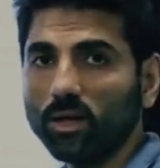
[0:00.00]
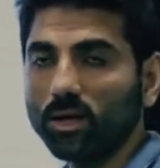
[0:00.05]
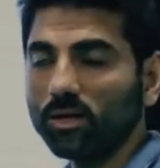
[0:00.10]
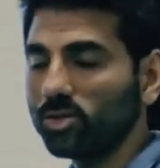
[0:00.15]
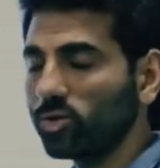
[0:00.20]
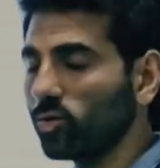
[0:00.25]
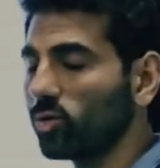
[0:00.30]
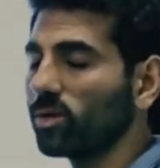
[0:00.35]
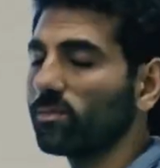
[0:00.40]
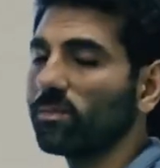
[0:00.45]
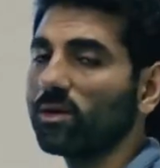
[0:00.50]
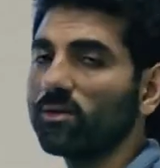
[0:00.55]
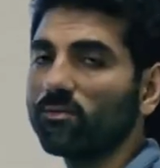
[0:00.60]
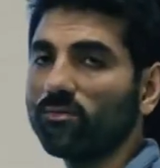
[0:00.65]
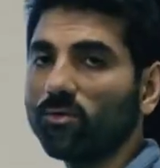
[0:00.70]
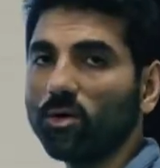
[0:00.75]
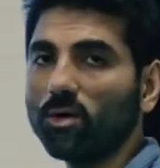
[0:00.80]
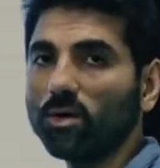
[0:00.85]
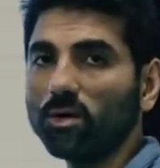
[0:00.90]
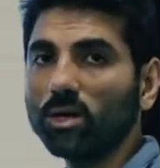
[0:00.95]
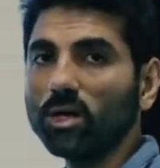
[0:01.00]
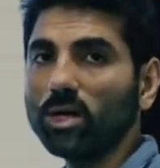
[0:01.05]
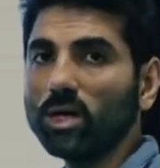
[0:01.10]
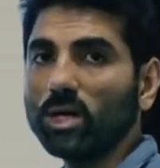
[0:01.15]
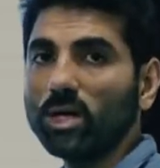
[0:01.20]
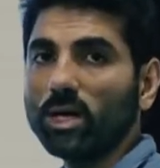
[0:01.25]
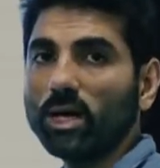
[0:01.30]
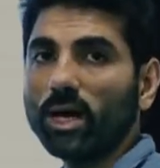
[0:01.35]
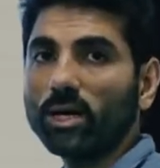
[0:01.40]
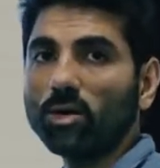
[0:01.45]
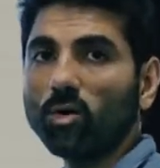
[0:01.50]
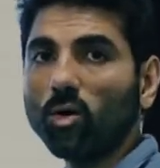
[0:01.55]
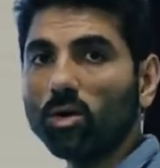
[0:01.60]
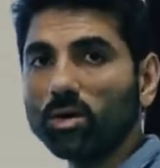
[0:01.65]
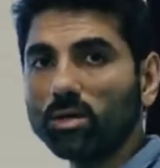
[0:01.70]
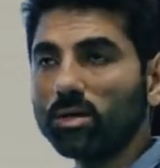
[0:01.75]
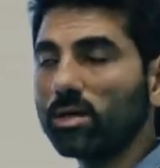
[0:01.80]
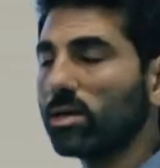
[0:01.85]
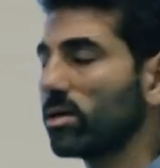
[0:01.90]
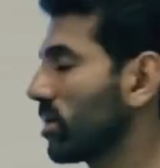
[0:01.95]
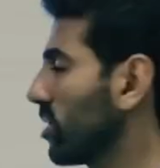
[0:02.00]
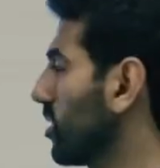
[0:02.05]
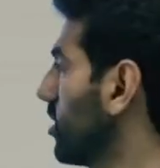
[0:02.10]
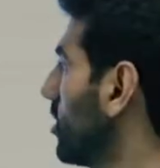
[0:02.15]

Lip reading: suitable for an alternate